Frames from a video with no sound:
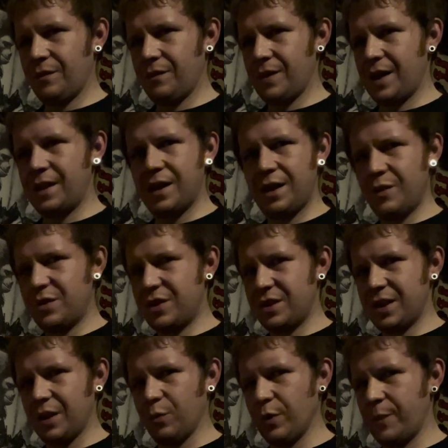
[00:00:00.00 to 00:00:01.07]
And then he was just
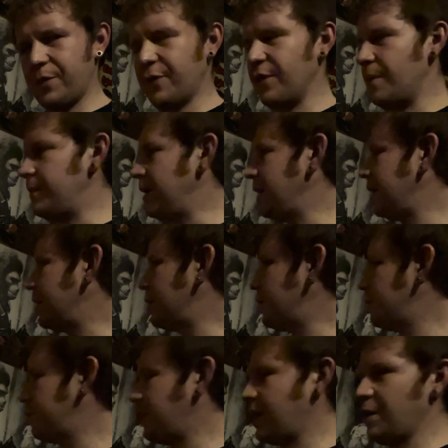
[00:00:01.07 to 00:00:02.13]
ripped from me.
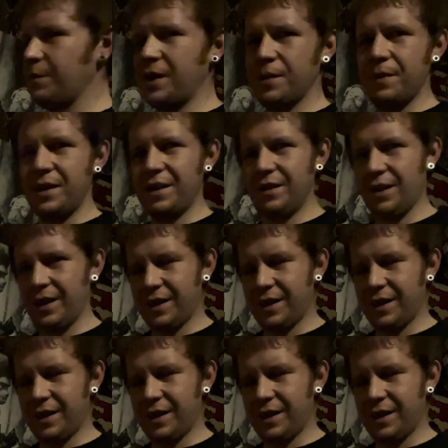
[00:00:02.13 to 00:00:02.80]
I don't mean to be